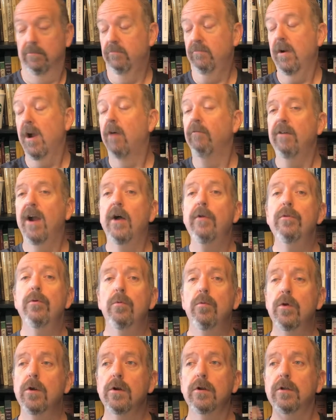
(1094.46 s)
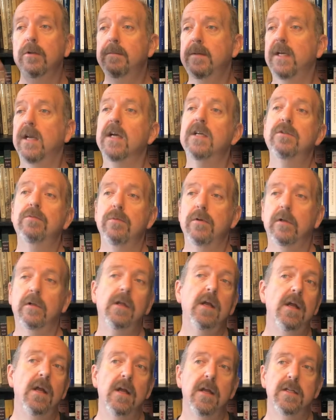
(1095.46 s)
around the world, because will
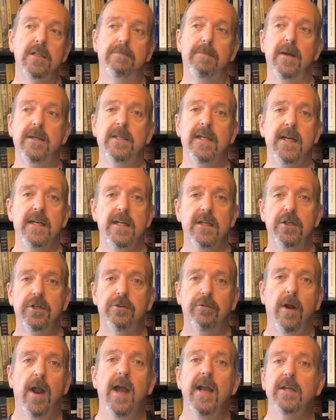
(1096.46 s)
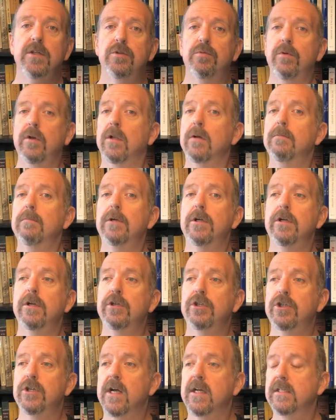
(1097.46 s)
spontaneous shrines will
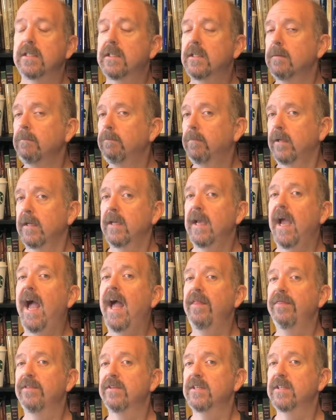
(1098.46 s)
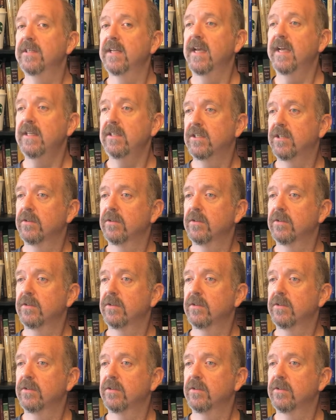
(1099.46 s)
emerge not simply at the sites,